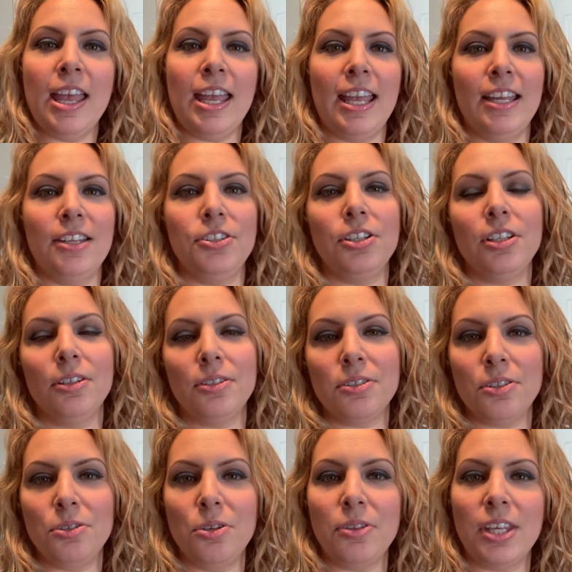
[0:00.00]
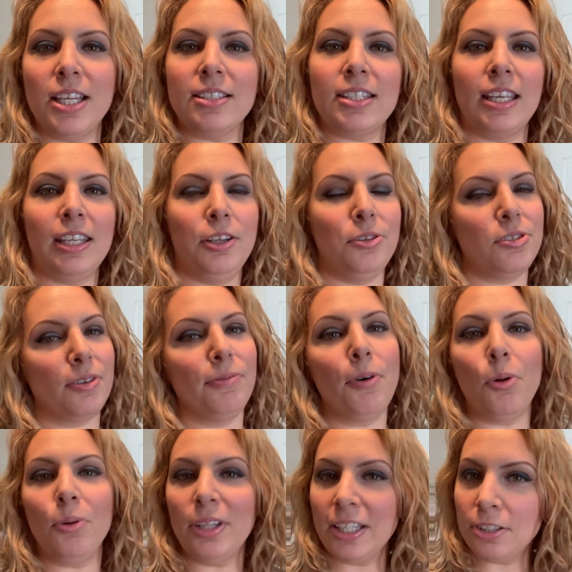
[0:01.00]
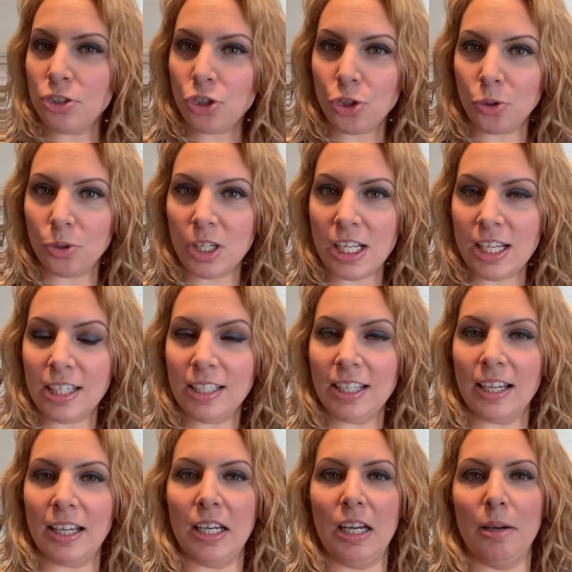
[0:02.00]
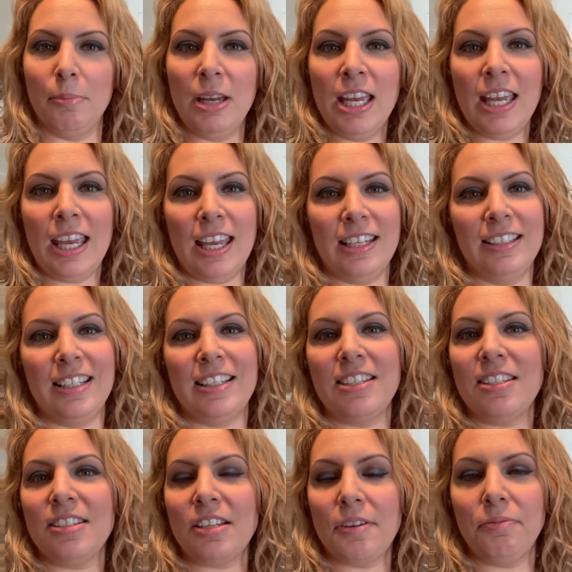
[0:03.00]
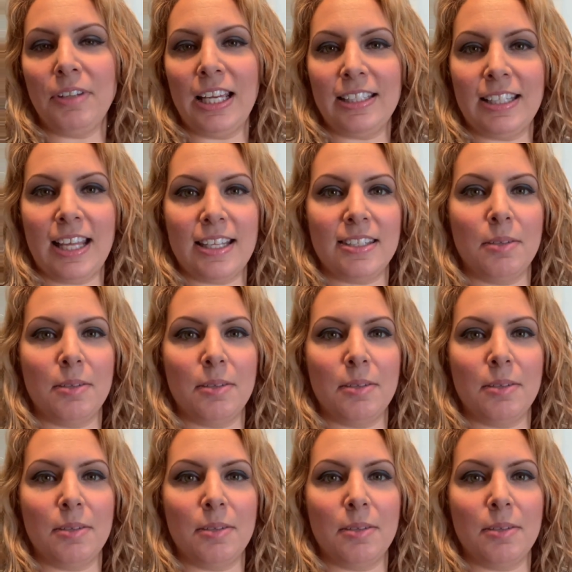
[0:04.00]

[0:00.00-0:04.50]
and you can also do things like use a folding screen and stuff like that,